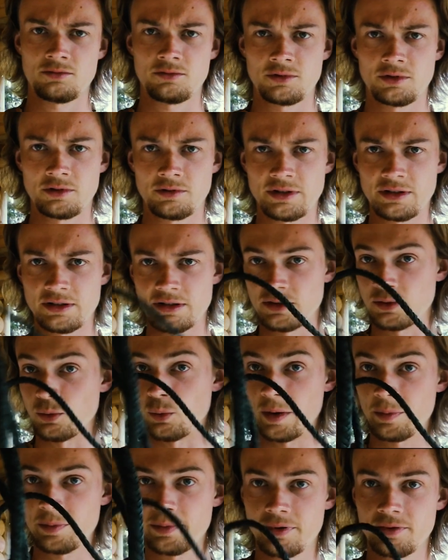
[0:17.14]
know, this is a
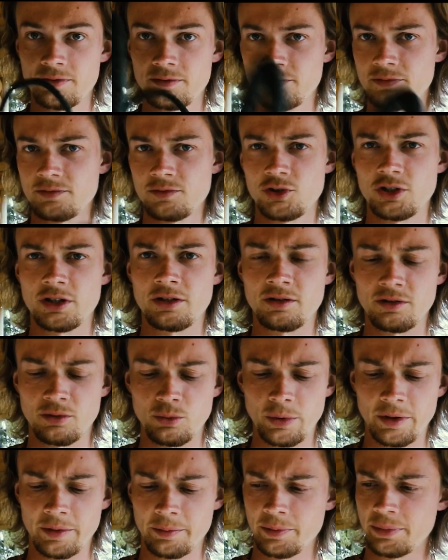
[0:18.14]
whip. General
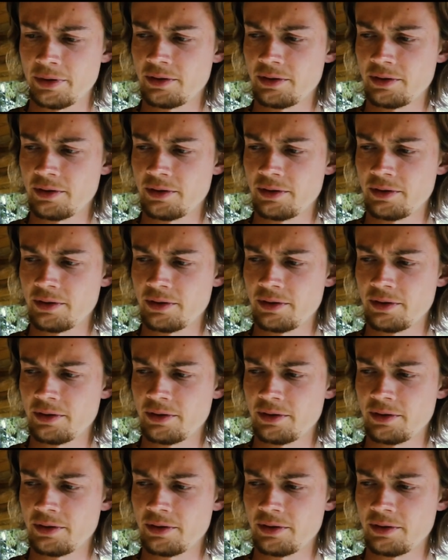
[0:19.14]
whip